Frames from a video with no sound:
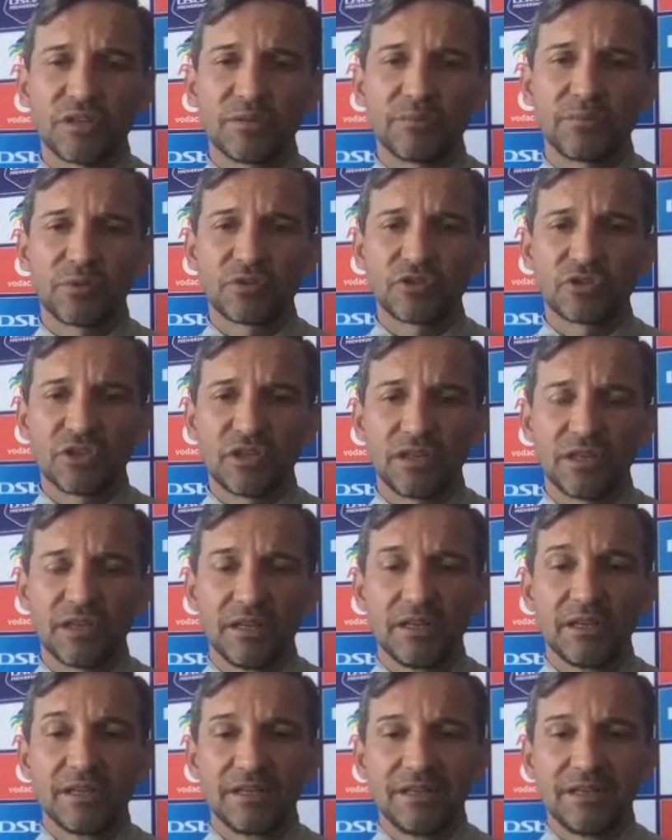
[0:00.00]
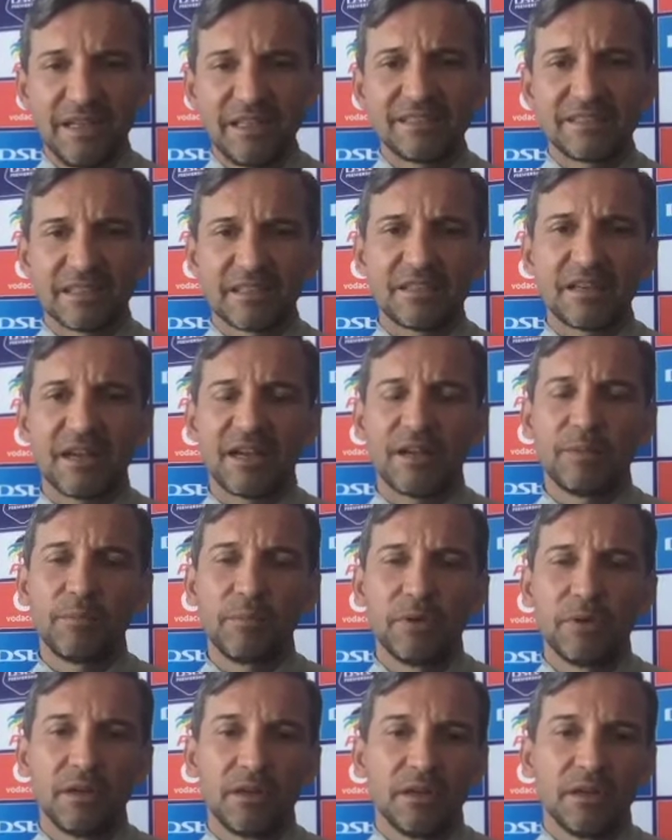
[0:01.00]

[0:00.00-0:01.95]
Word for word: and Ponchi needs the time.